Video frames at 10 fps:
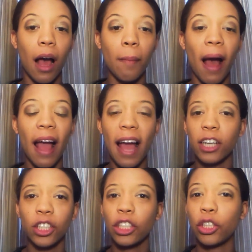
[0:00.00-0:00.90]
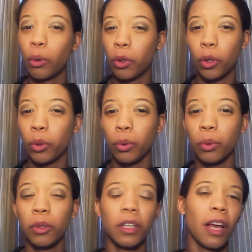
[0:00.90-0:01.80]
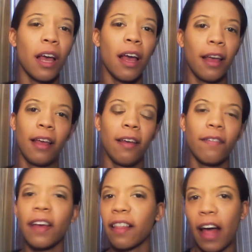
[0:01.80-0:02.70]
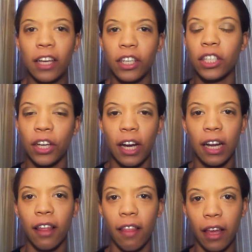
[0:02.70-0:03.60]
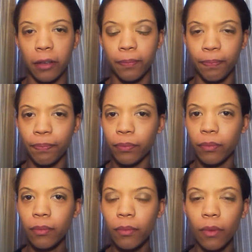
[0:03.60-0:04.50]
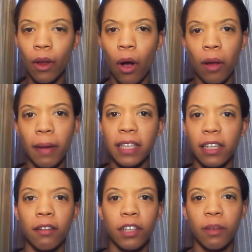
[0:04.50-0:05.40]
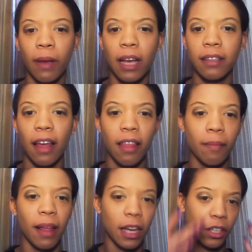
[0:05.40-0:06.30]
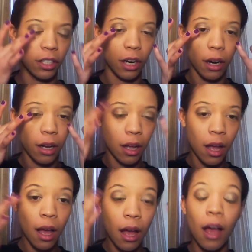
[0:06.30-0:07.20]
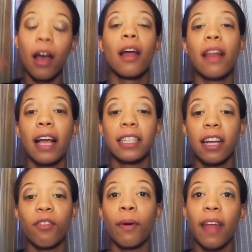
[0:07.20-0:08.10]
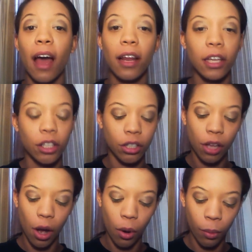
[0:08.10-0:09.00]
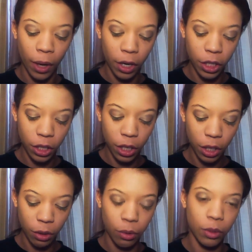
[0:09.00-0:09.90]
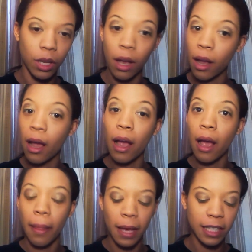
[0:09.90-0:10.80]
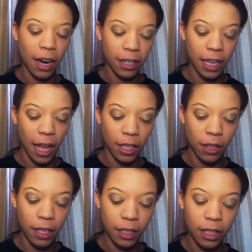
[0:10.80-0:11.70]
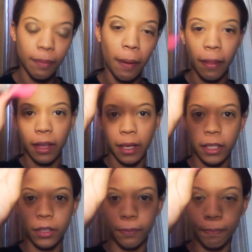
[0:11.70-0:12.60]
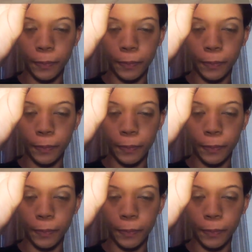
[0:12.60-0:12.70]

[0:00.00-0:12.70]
I actually don't use fake lashes or anything on myself just because I think my lashes are nice enough without it. So we are just going to use mascara today. So this is Maybelline's